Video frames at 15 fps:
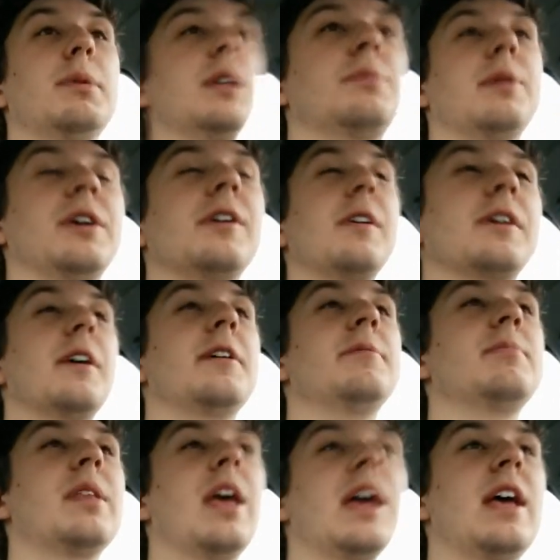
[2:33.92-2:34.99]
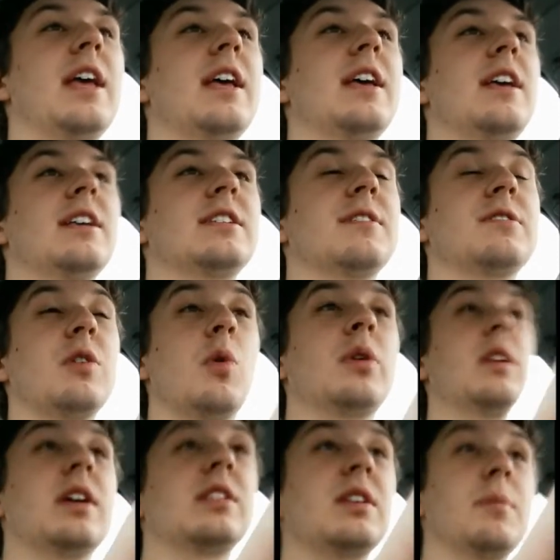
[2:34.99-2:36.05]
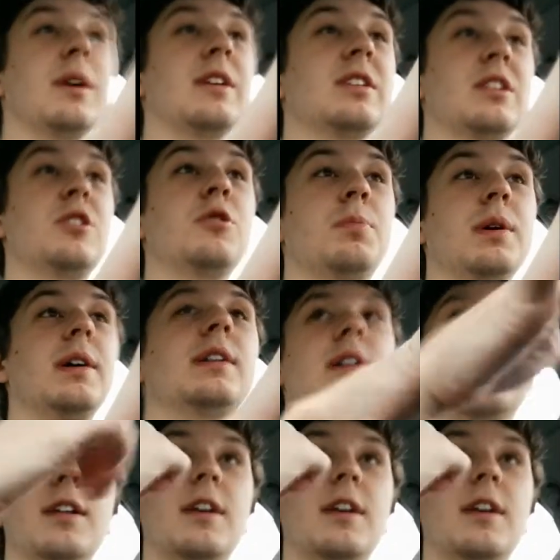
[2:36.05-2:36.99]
In America, is if someone does something stupid